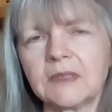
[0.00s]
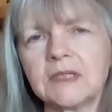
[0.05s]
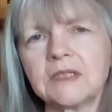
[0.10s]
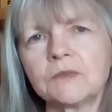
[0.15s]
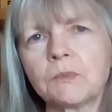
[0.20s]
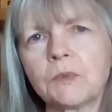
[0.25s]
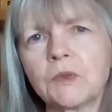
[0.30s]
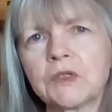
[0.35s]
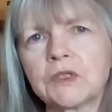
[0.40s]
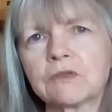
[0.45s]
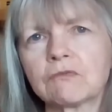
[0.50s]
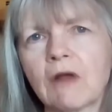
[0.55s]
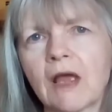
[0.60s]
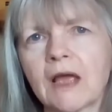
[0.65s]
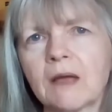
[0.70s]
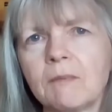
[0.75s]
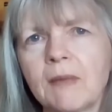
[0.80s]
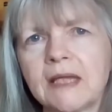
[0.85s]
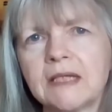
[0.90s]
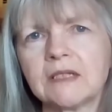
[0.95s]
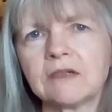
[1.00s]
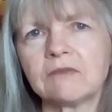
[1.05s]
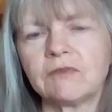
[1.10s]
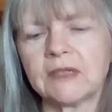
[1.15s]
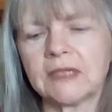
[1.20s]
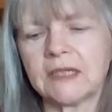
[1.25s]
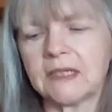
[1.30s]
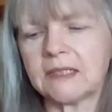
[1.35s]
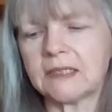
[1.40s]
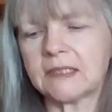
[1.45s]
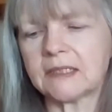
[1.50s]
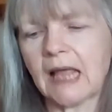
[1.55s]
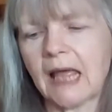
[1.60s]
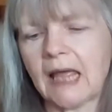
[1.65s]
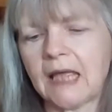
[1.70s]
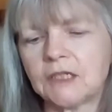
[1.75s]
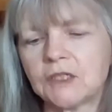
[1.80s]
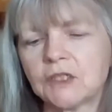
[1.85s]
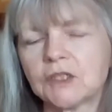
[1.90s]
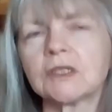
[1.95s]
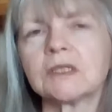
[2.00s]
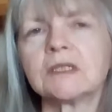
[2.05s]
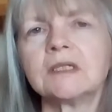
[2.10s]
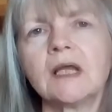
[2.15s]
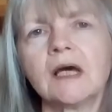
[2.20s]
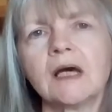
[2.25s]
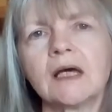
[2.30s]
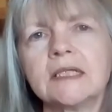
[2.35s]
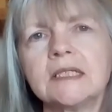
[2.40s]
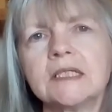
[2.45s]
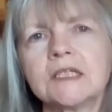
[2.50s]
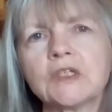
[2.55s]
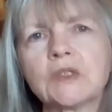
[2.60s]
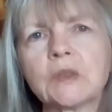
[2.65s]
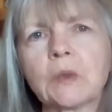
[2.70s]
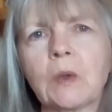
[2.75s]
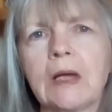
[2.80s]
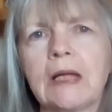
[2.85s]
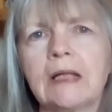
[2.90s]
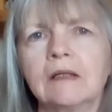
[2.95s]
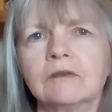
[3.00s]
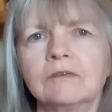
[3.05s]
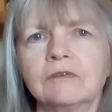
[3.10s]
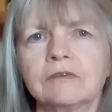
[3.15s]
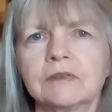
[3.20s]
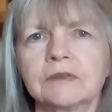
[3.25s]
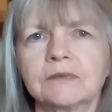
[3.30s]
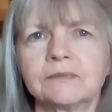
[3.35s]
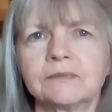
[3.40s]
This book is recommended for kids aged nine to twelve.